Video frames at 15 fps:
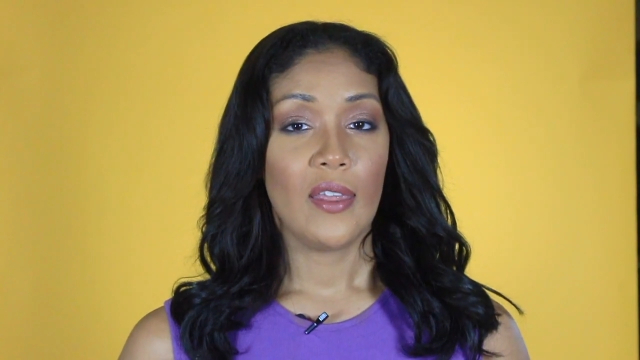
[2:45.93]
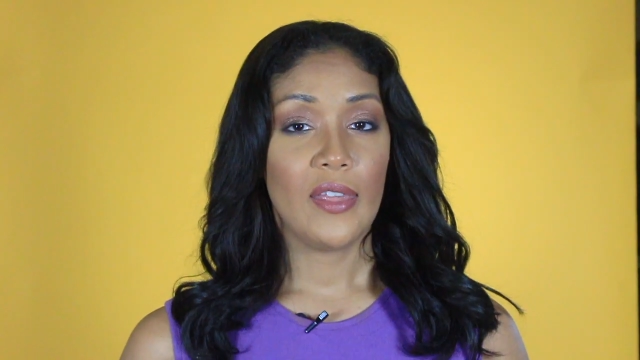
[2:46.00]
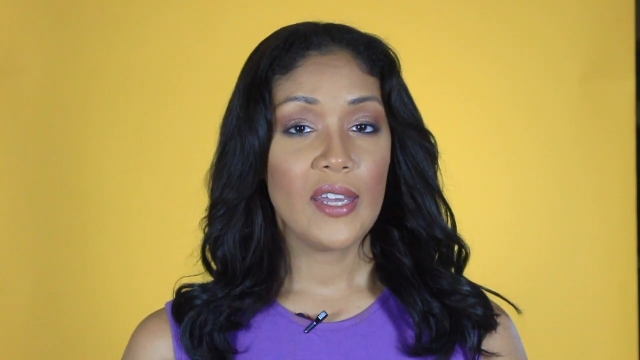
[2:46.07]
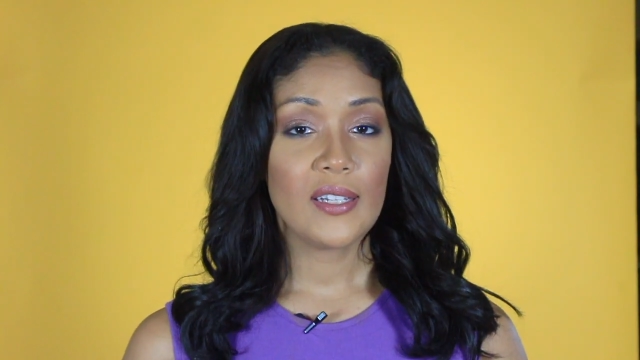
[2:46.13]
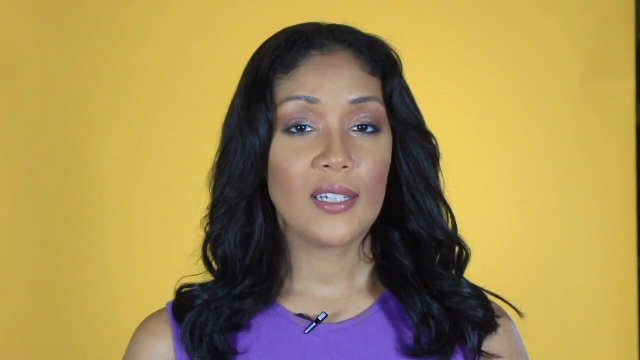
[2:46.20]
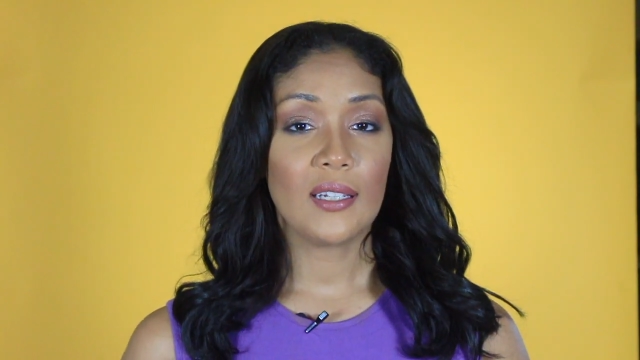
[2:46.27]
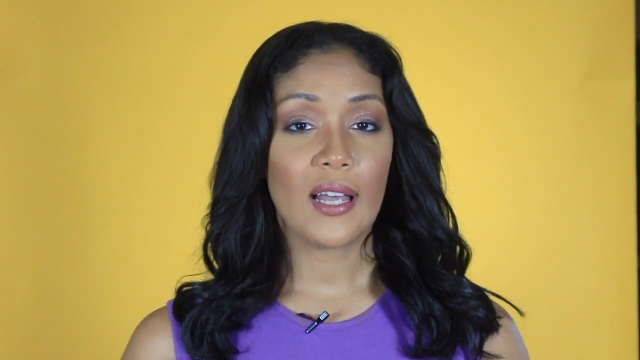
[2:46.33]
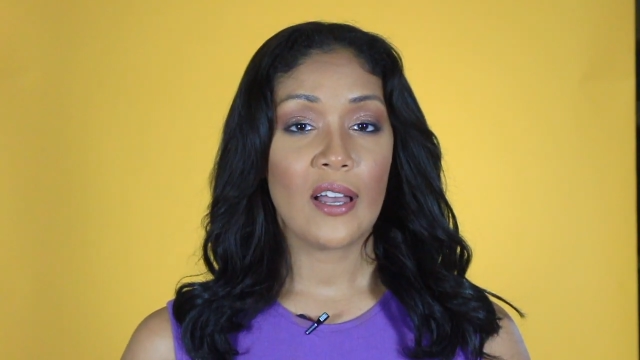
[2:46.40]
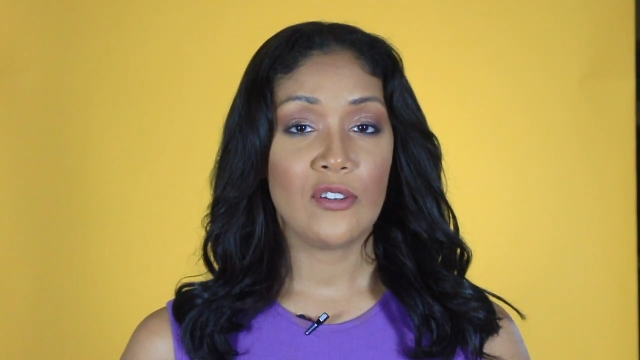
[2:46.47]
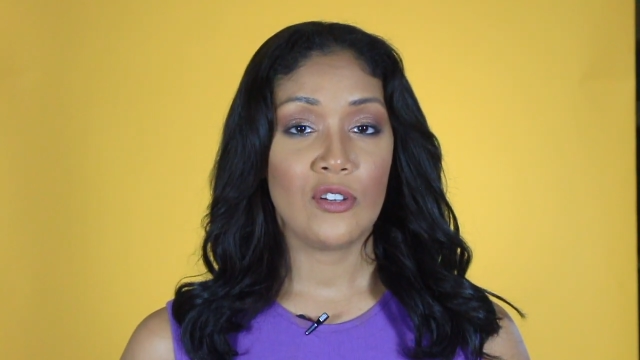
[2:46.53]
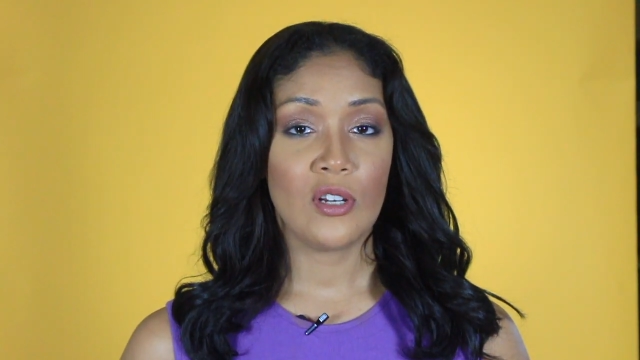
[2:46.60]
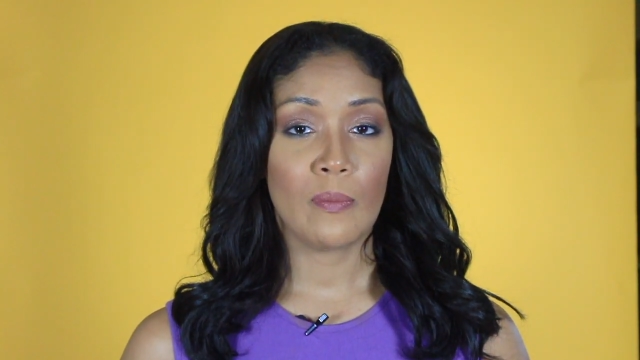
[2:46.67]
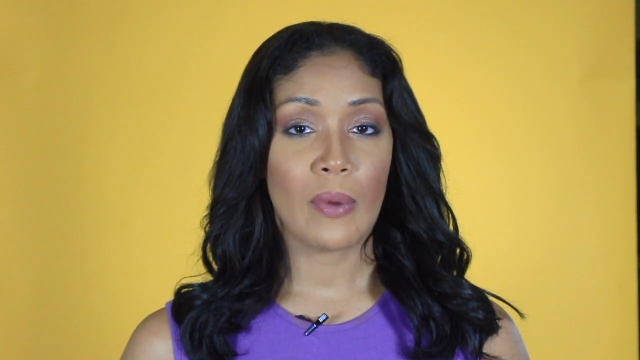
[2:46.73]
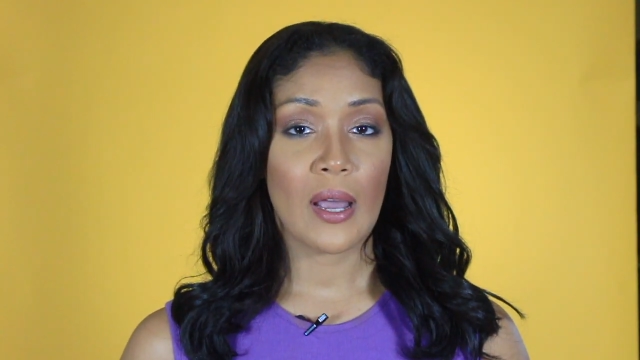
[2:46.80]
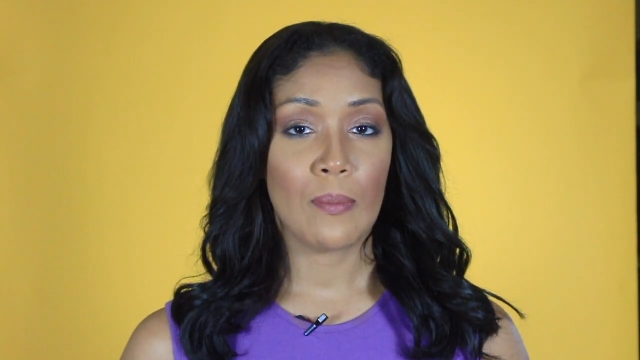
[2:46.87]
This allows
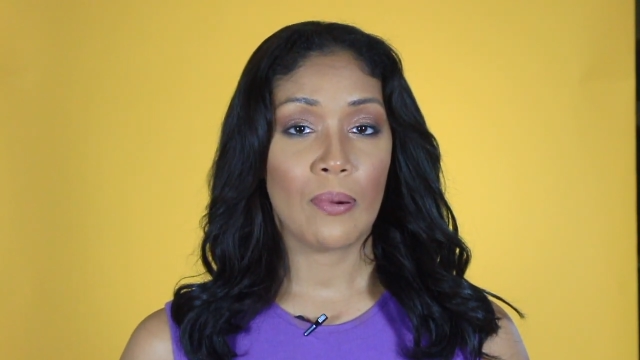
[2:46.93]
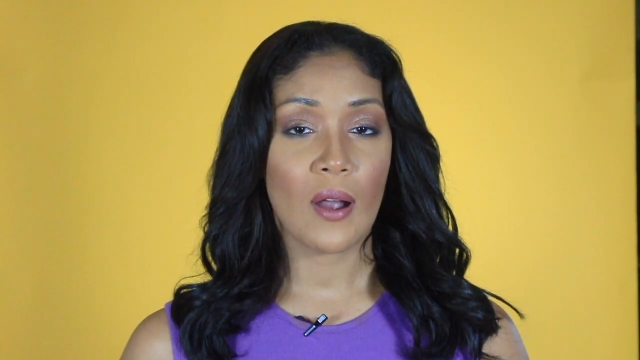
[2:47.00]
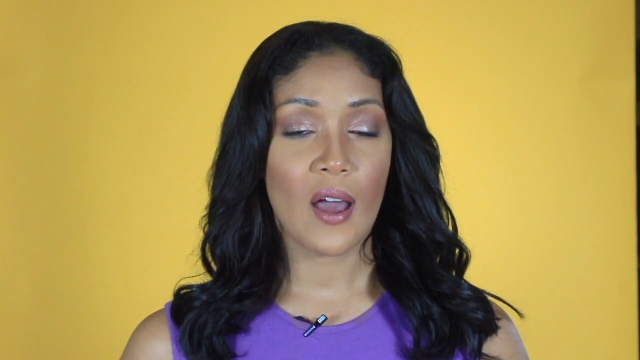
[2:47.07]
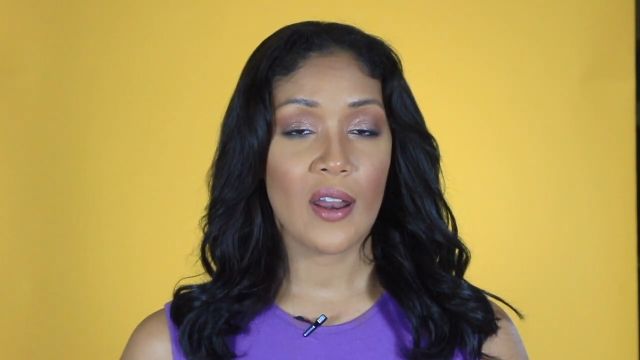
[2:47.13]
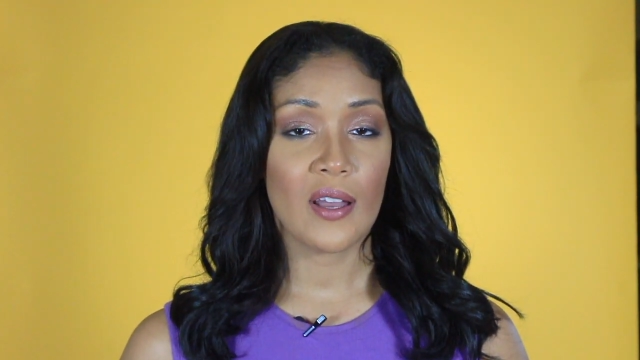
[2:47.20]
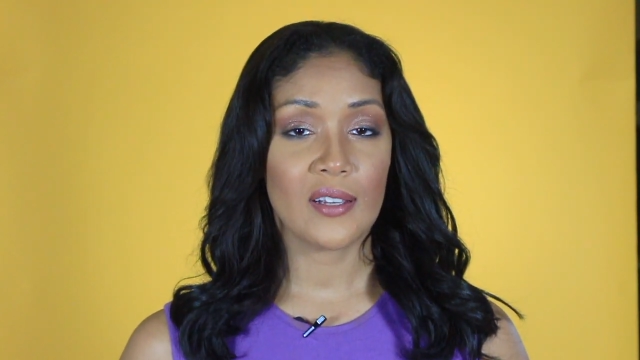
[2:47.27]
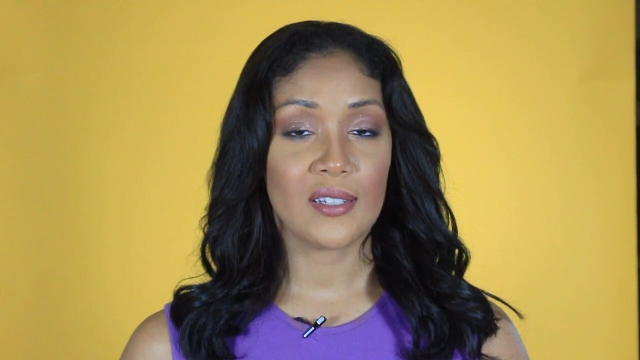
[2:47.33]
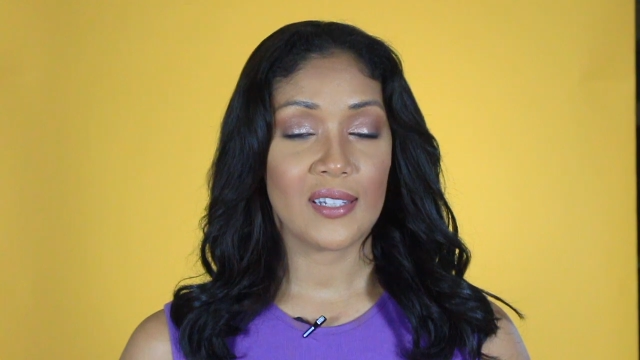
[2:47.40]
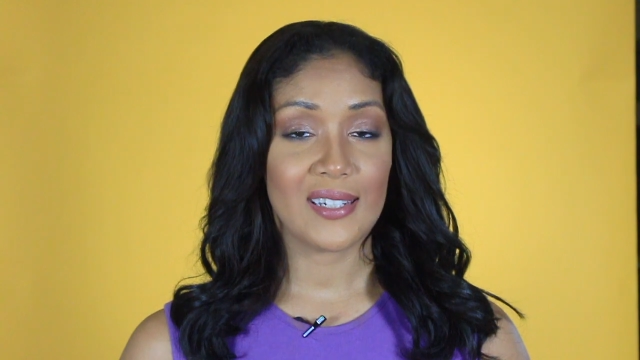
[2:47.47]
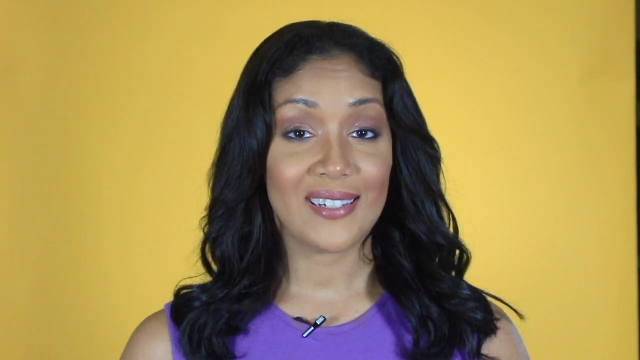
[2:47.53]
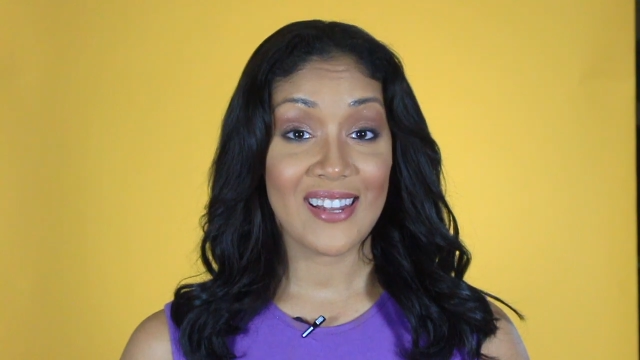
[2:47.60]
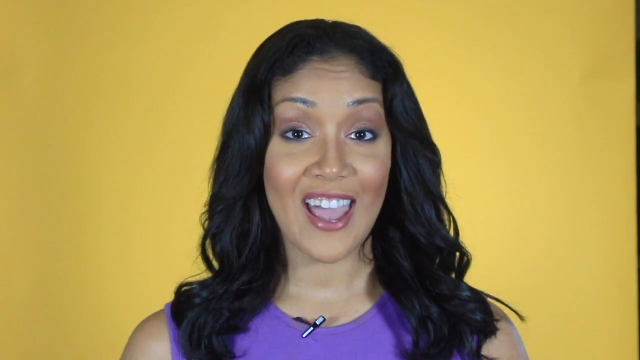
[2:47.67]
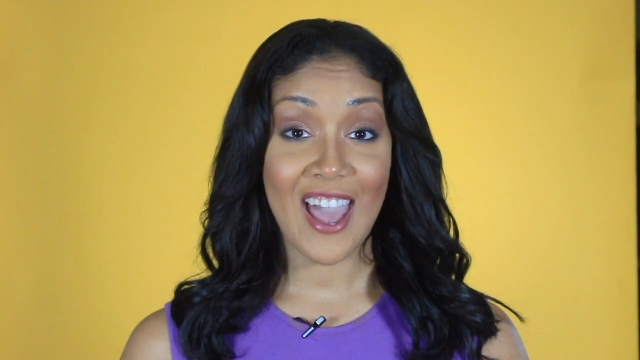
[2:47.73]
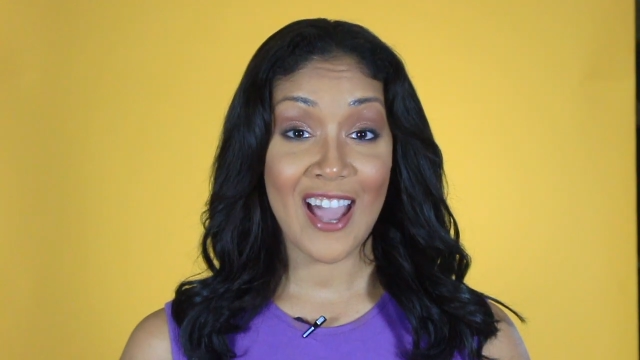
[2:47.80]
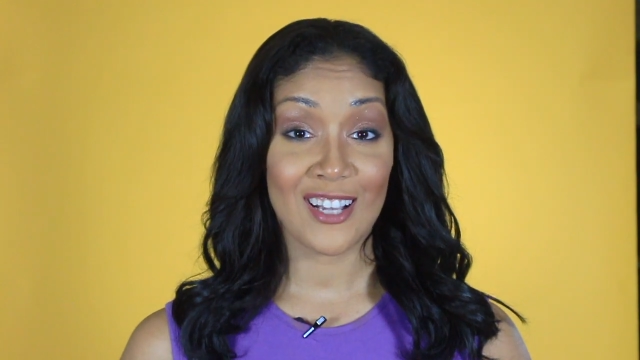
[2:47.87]
you to buy products
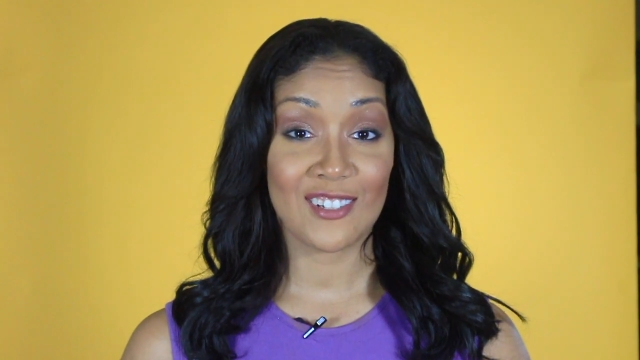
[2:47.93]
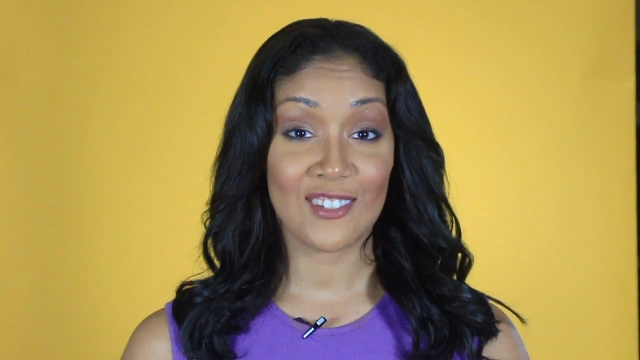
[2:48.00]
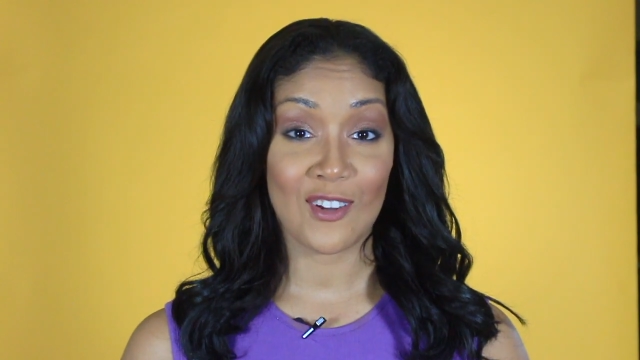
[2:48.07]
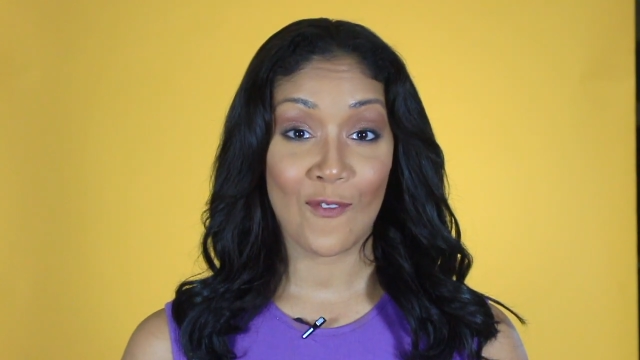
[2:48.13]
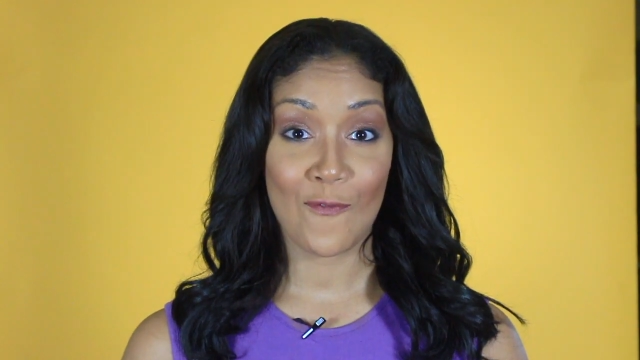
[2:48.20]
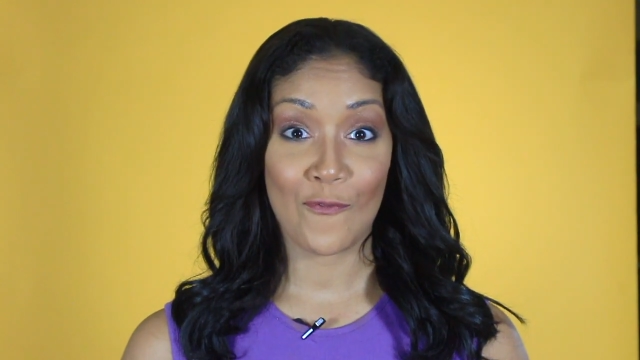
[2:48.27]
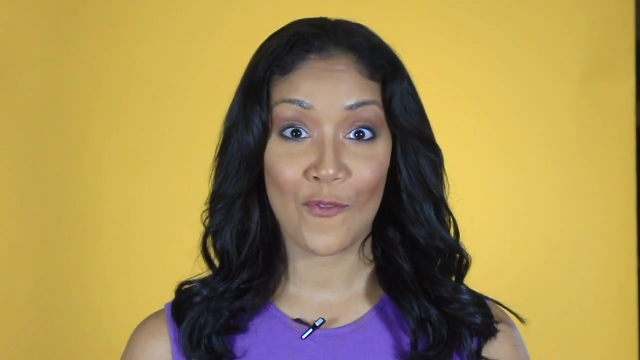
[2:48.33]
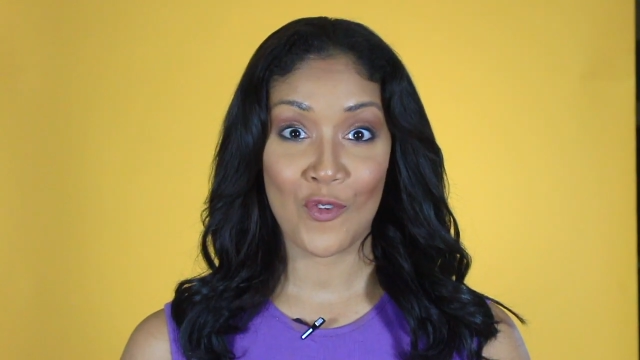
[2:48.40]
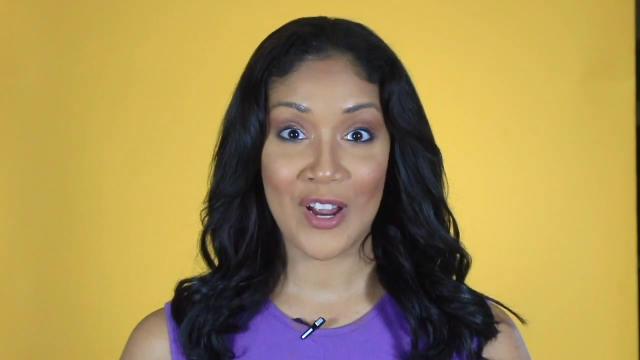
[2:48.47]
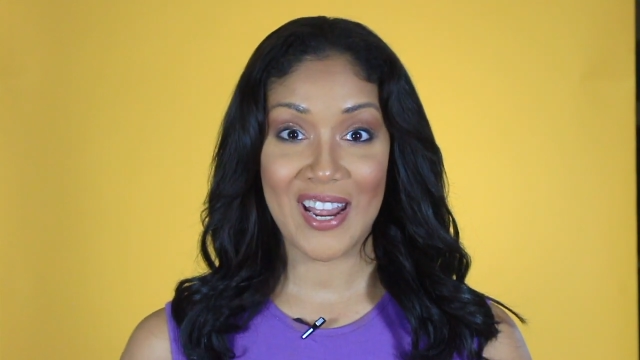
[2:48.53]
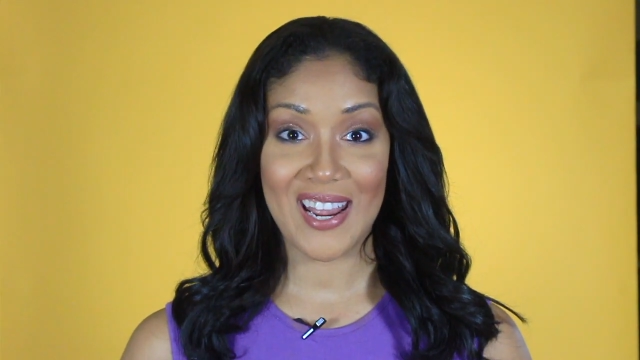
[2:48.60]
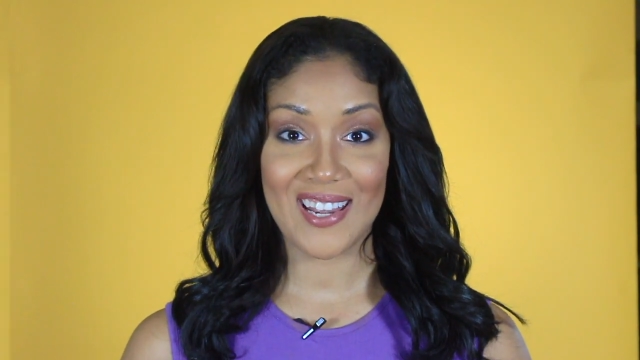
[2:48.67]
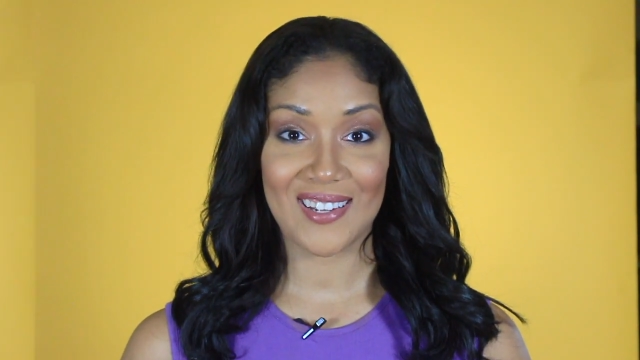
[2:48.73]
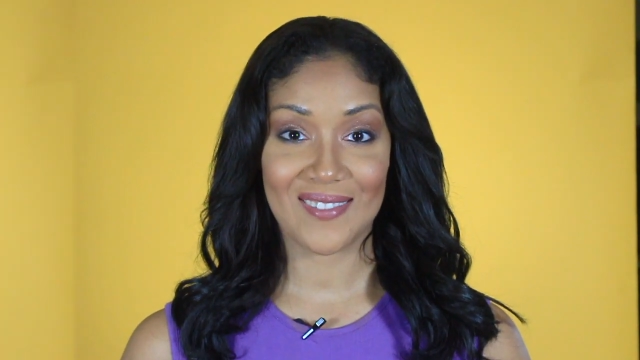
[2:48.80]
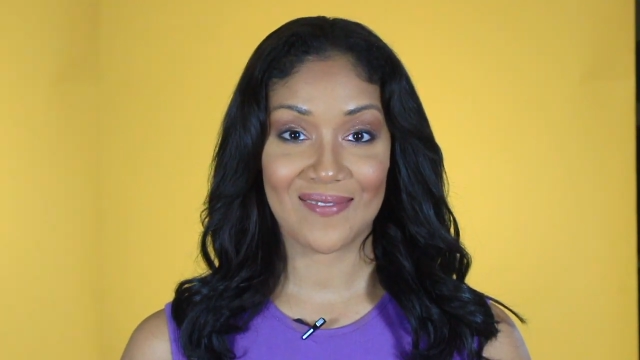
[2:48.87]
tax free.